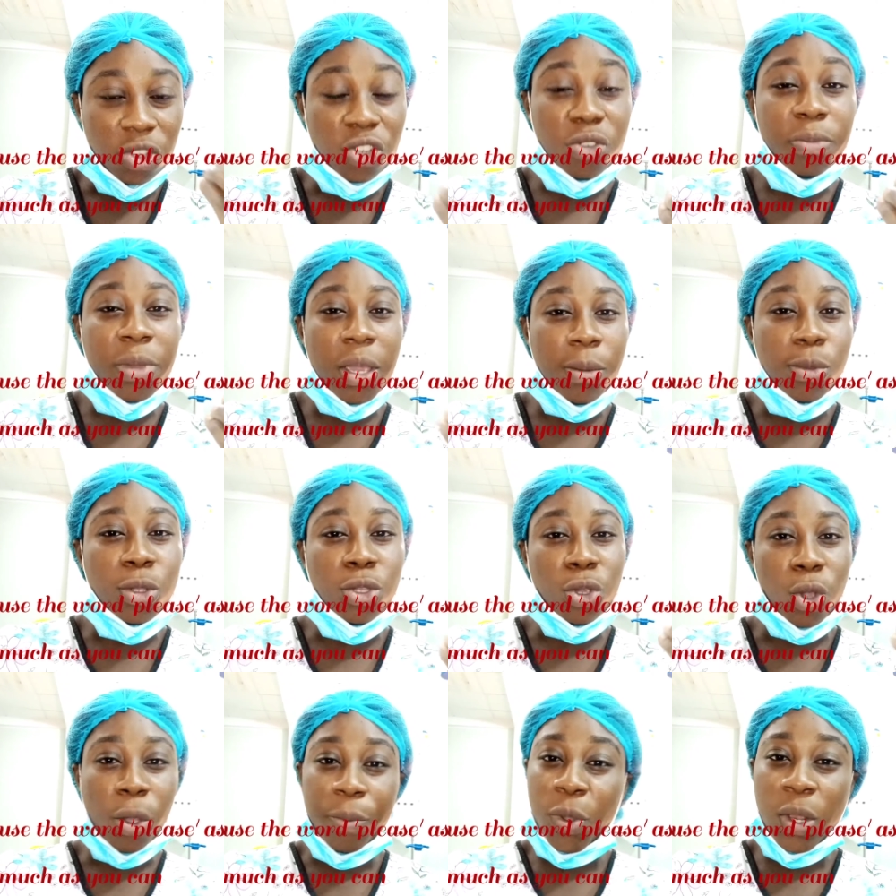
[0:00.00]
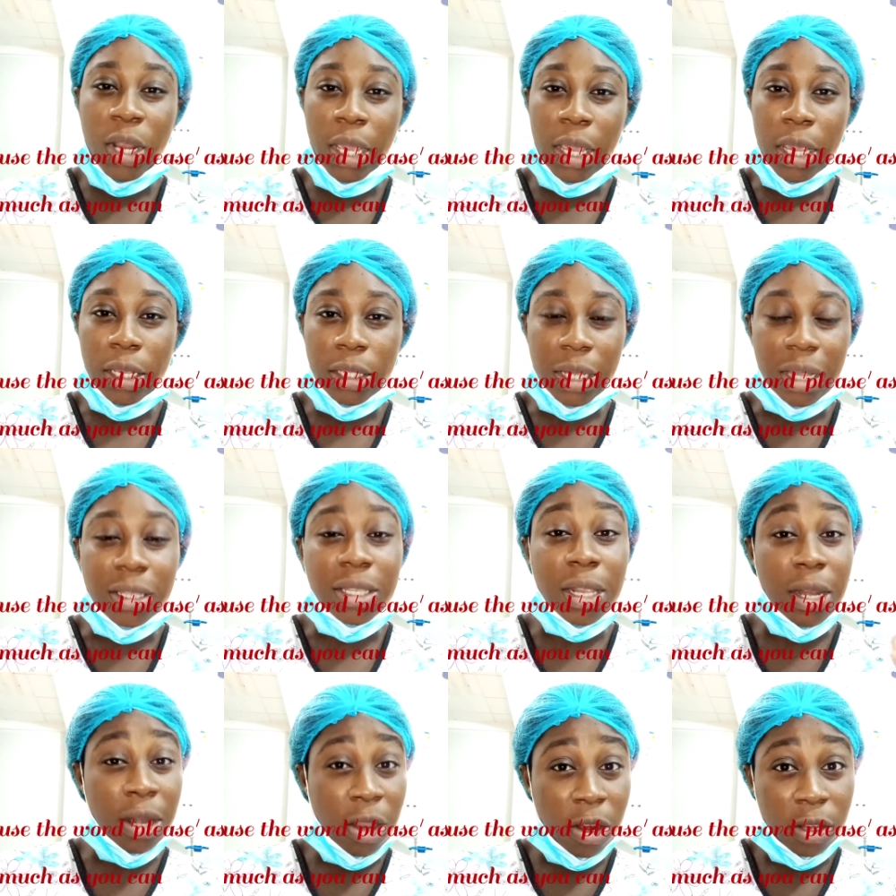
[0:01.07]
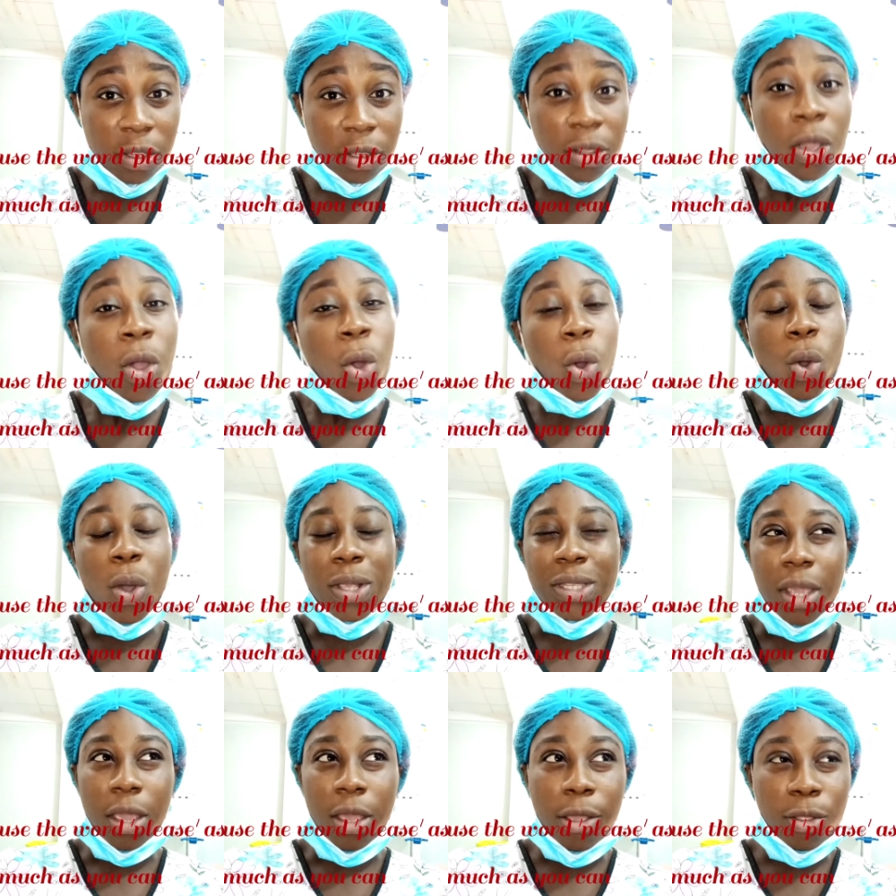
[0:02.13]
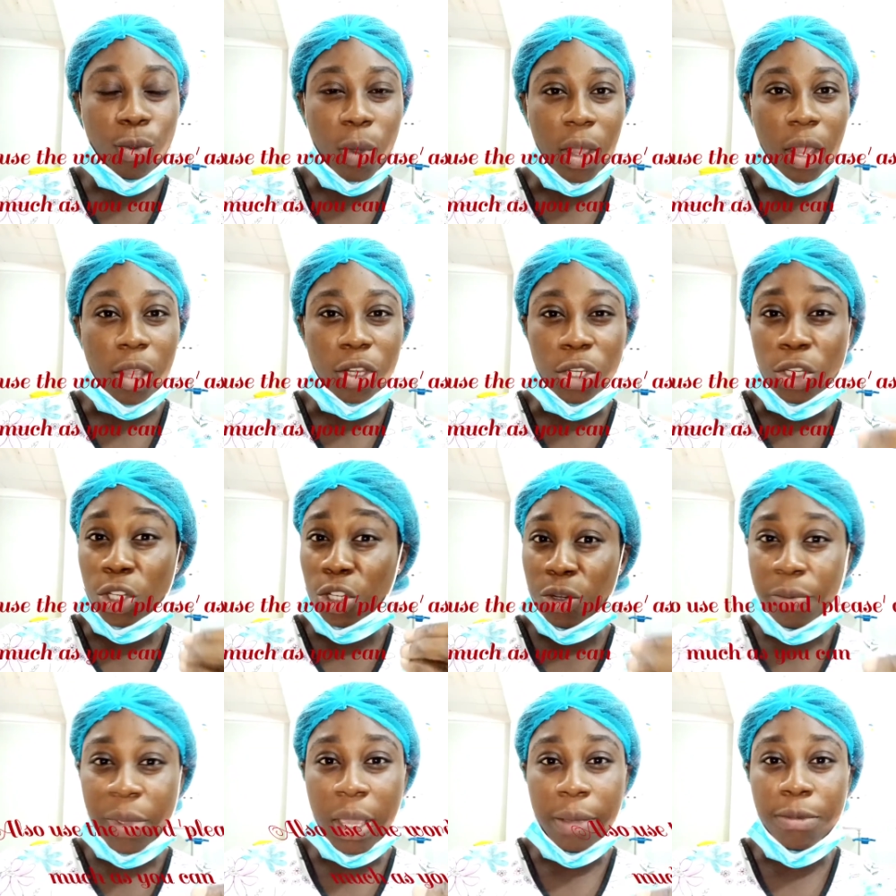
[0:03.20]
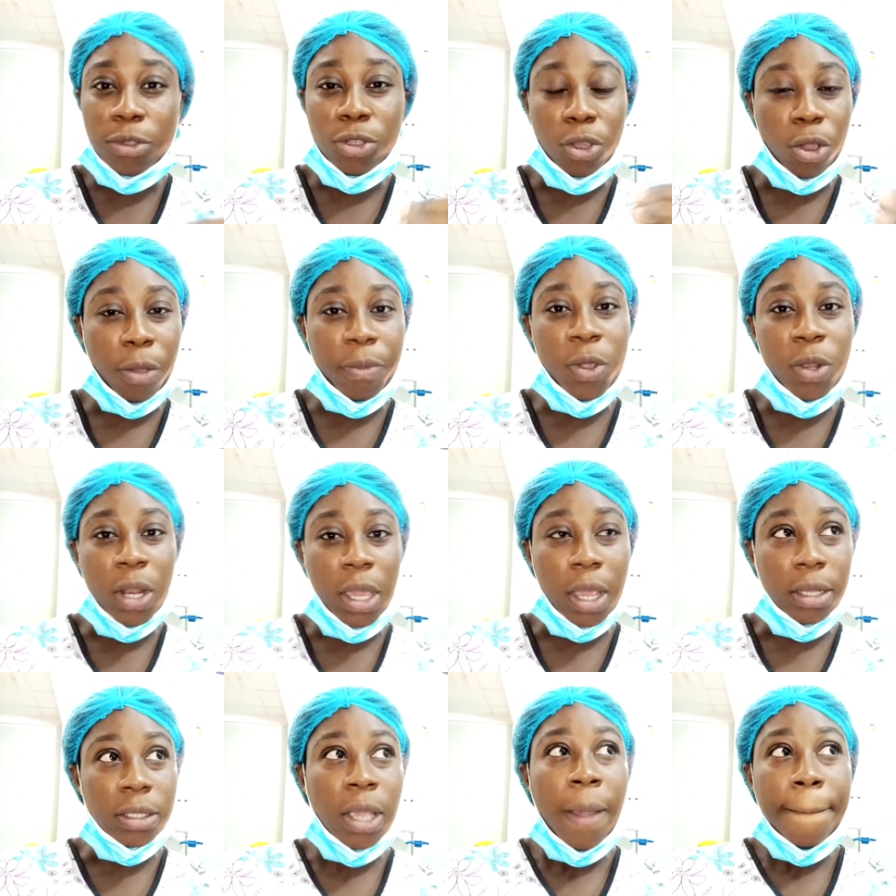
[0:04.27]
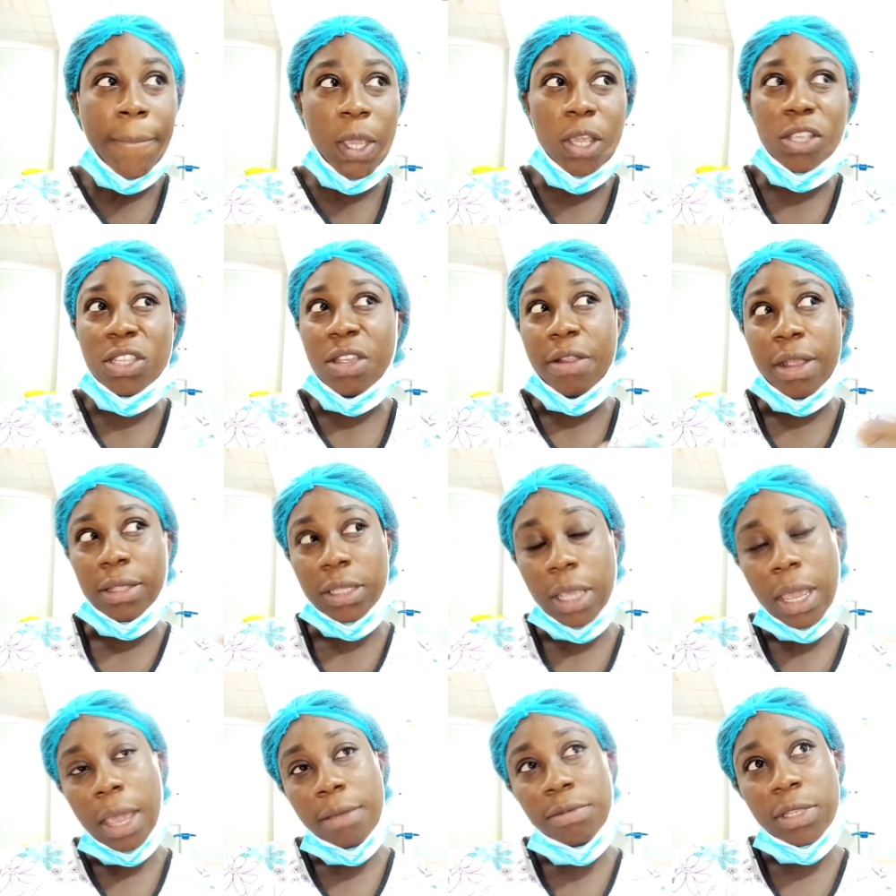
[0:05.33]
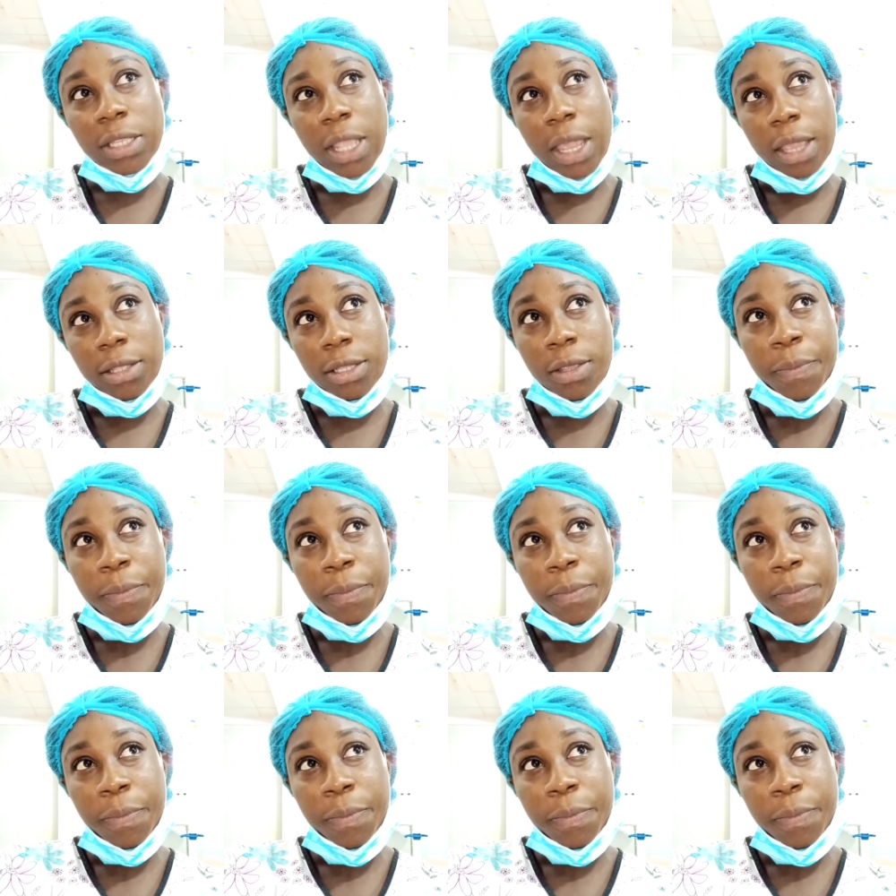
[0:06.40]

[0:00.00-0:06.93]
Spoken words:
should be able to communicate as a nurse or as a health worker. You should be able to communicate, because there are times that